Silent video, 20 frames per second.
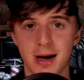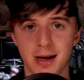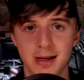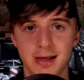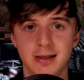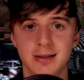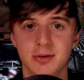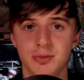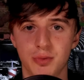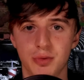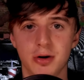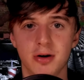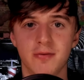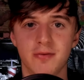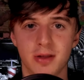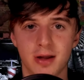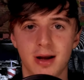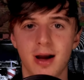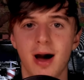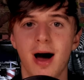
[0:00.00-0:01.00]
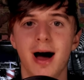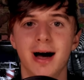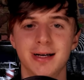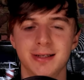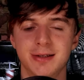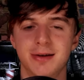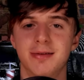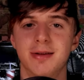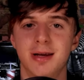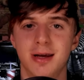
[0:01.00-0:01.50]
He's one of the guys
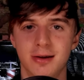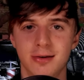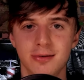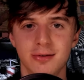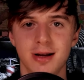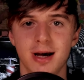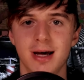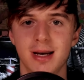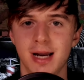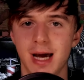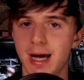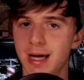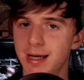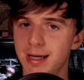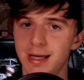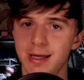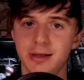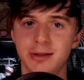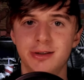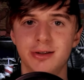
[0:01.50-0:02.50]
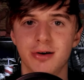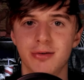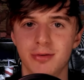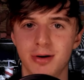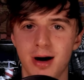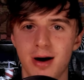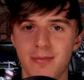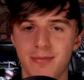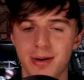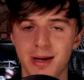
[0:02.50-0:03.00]
on the internet, and he showed
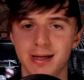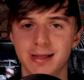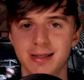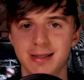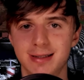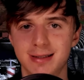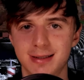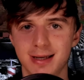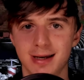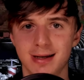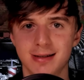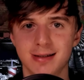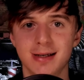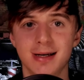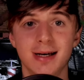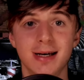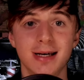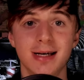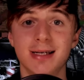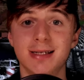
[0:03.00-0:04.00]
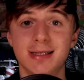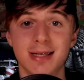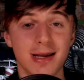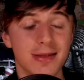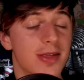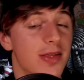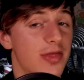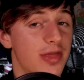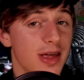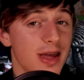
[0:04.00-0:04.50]
up and he said
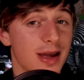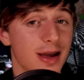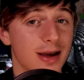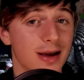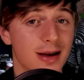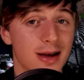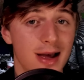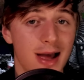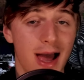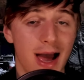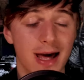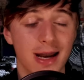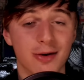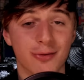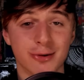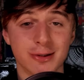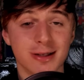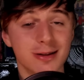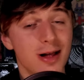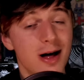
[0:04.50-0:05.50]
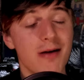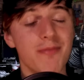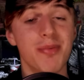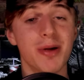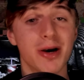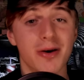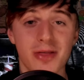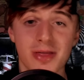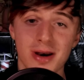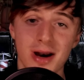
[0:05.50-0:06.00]
the thing, and it was a lot
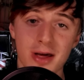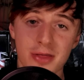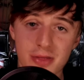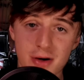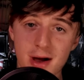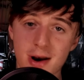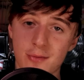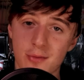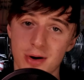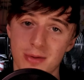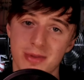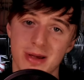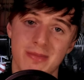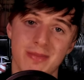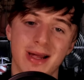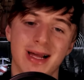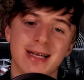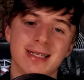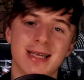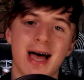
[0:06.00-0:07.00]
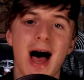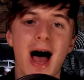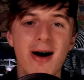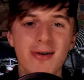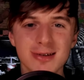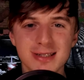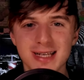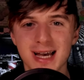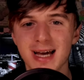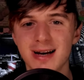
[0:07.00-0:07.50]
better than I thought it would have been because I
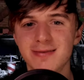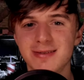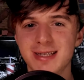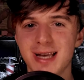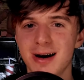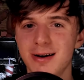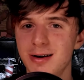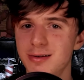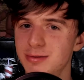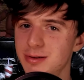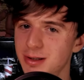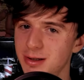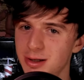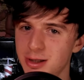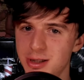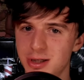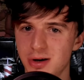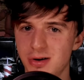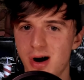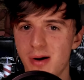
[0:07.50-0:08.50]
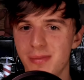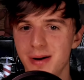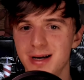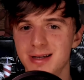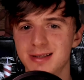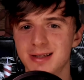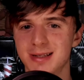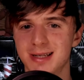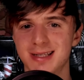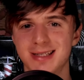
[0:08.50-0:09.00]
was kind of scared he was gonna show up
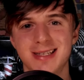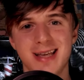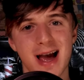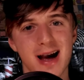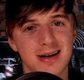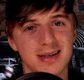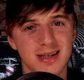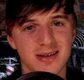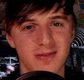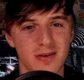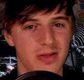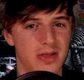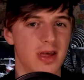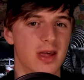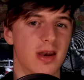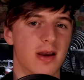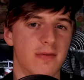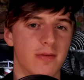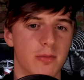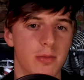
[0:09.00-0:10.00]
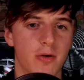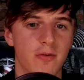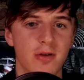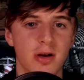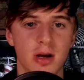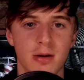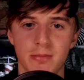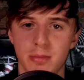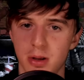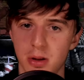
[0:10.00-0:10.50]
as a detective at the end of the
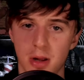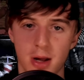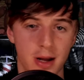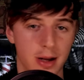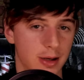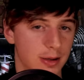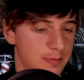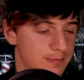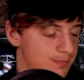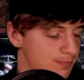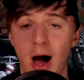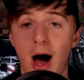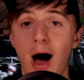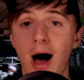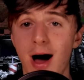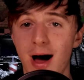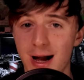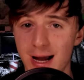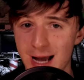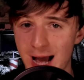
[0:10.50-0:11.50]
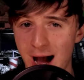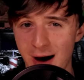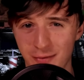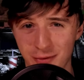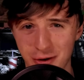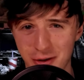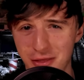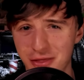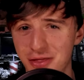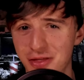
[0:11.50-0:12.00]
movie and be like, I have
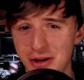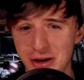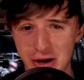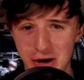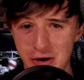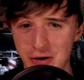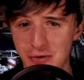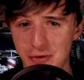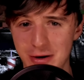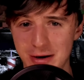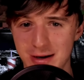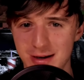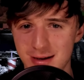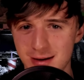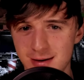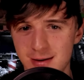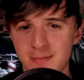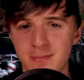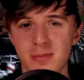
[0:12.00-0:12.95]
a theory.